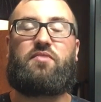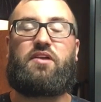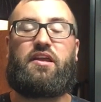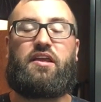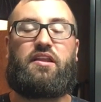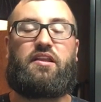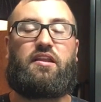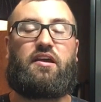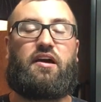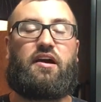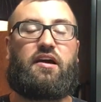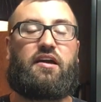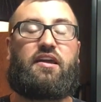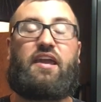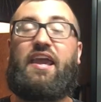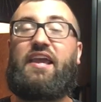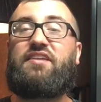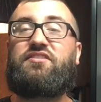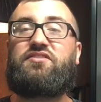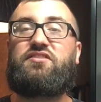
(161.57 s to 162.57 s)
in
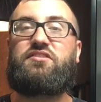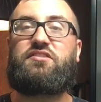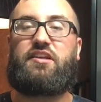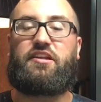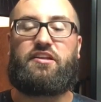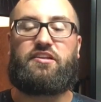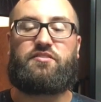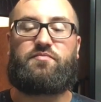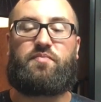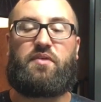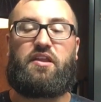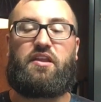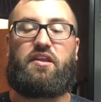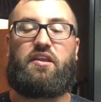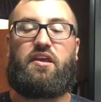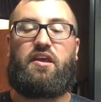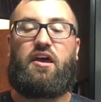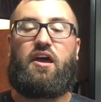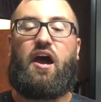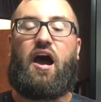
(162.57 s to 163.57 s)
cases, and has
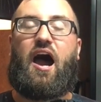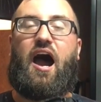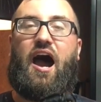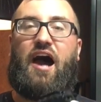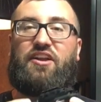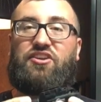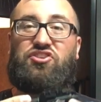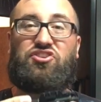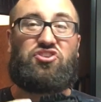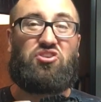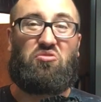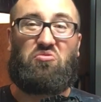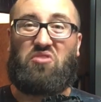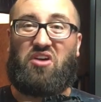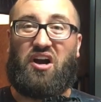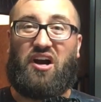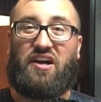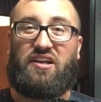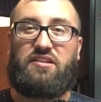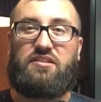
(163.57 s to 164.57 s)
been on show
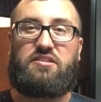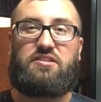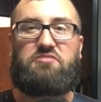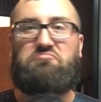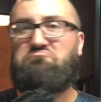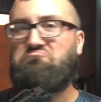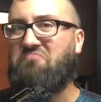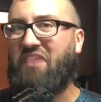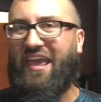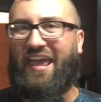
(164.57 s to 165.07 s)
guns.